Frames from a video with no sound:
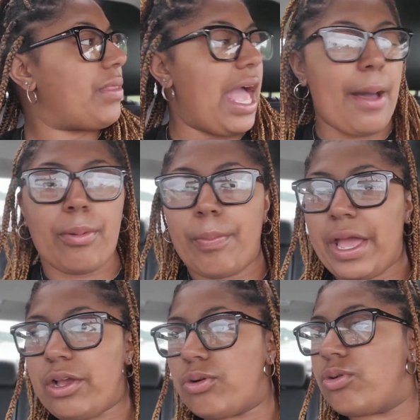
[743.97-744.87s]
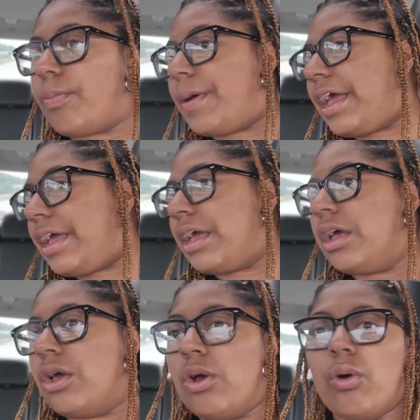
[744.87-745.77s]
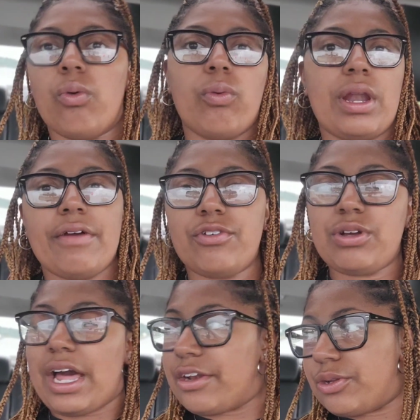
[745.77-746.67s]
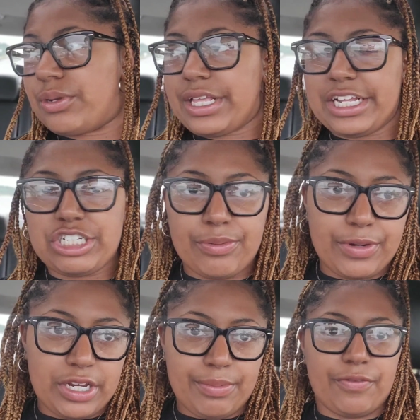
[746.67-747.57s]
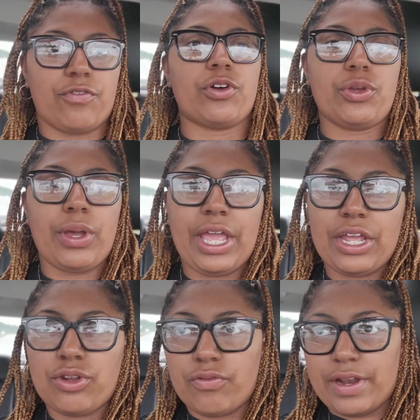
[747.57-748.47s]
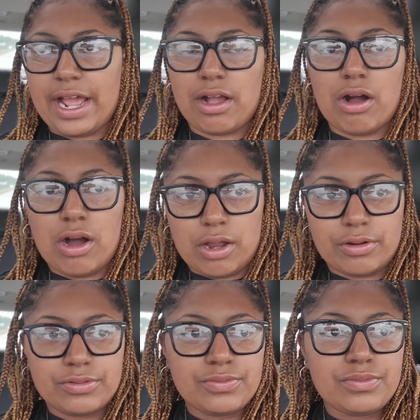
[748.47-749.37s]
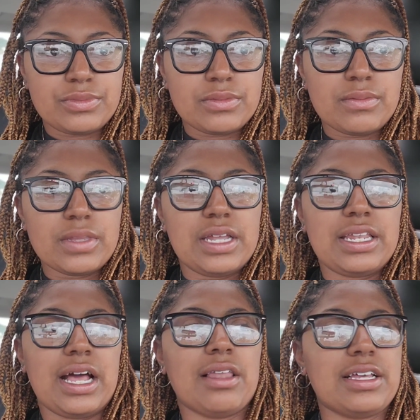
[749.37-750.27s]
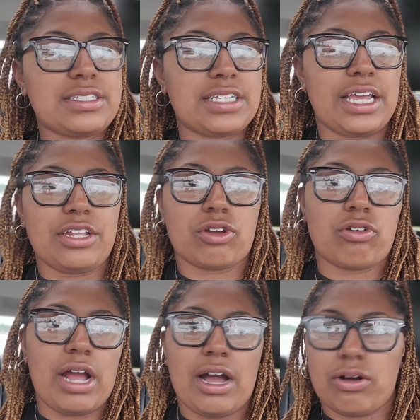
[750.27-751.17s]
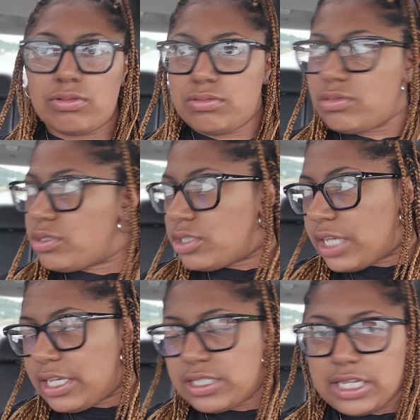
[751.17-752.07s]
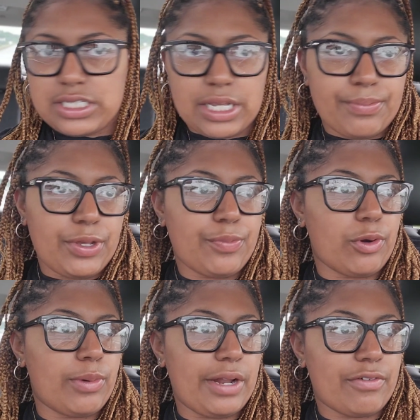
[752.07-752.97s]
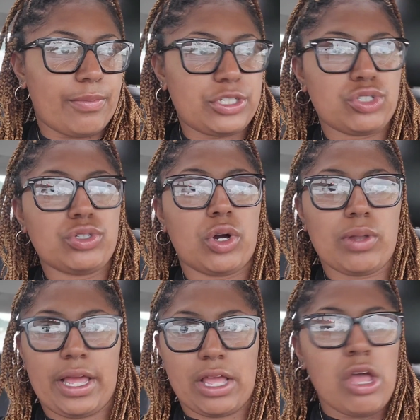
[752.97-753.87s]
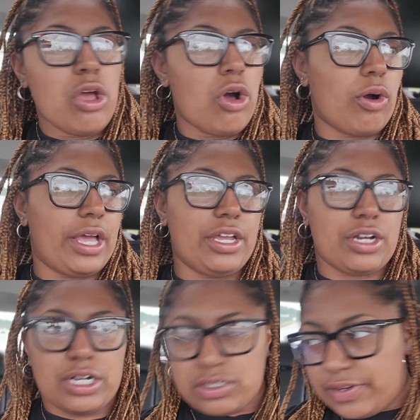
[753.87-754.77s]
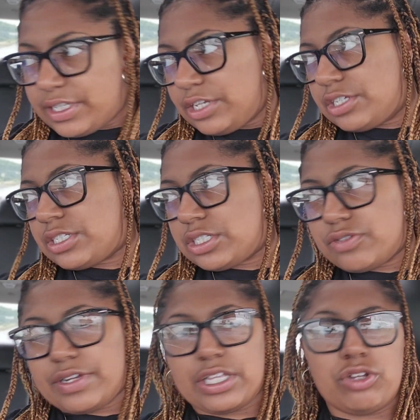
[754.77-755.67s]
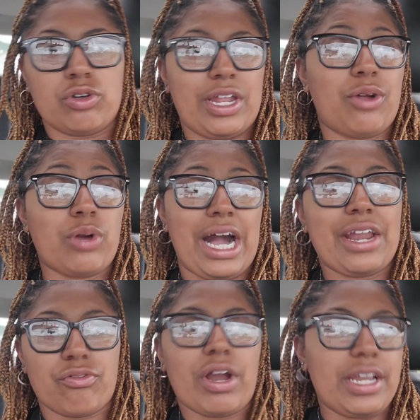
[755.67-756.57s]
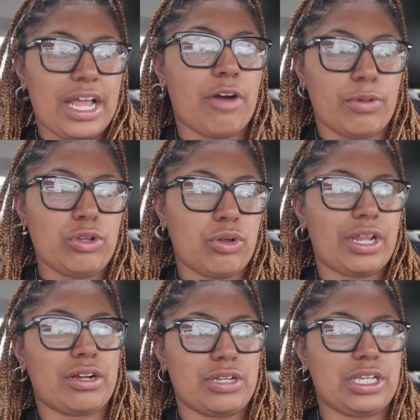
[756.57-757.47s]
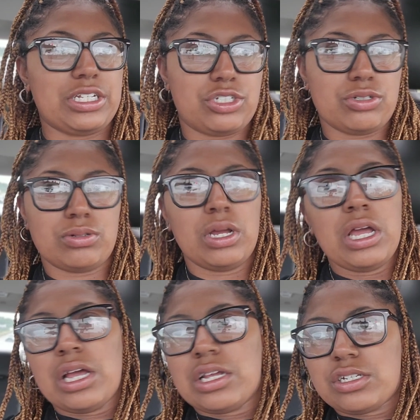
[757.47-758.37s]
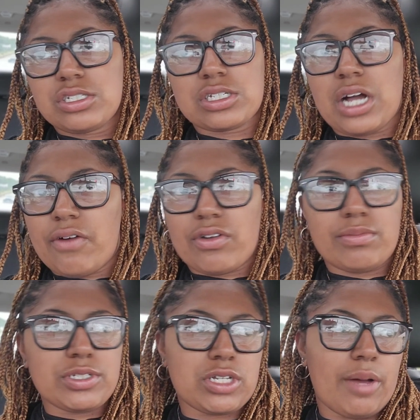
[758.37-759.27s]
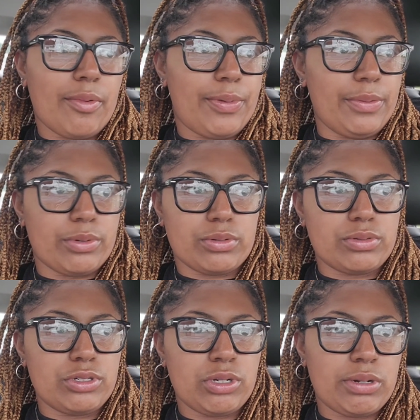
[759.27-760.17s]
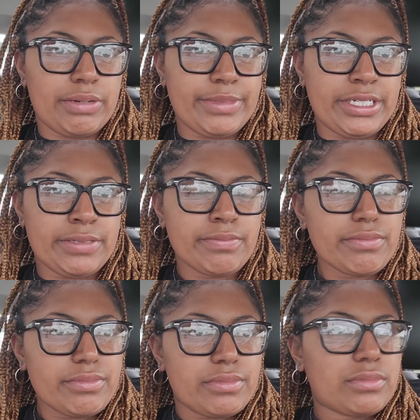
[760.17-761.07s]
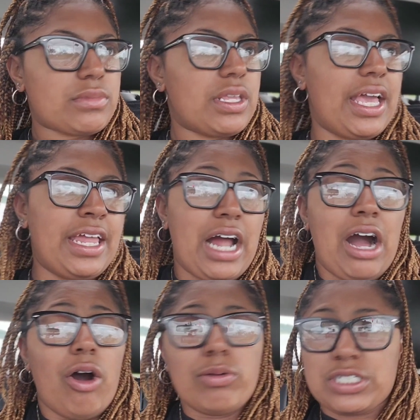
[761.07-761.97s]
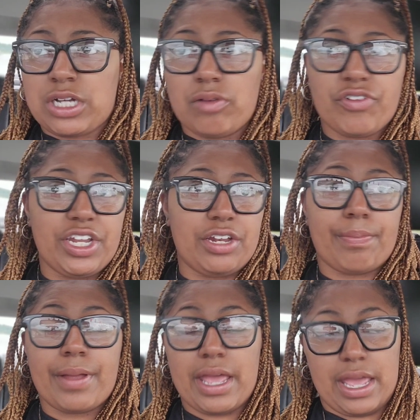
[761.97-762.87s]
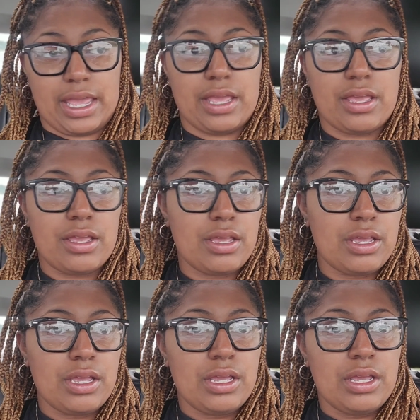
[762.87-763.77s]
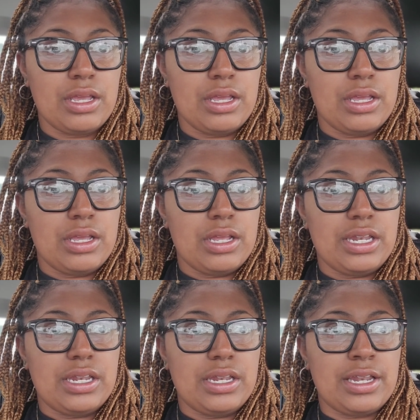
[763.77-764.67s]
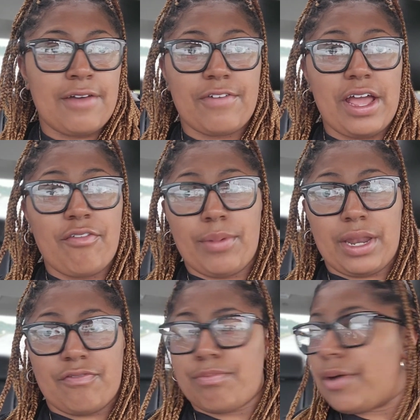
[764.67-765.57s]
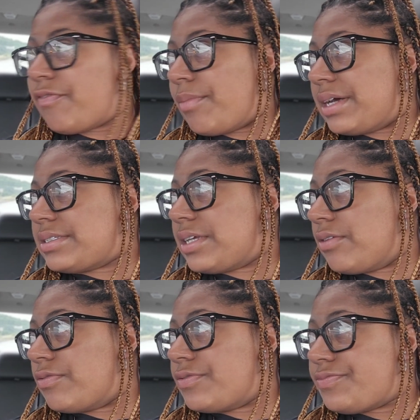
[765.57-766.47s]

Apple Pay, Google Pay, whatever you got to do to get your money before you hand over that card. Now, let's say the crowd, say it's like 10 people or whatever, but you know, like, okay, your cousin right there, your sister right there, you know, they don't got it right now, but you know they're going to get you. Just cover them. It's a couple people. You know what I mean? And I always come ready to pay not for everybody, but for myself.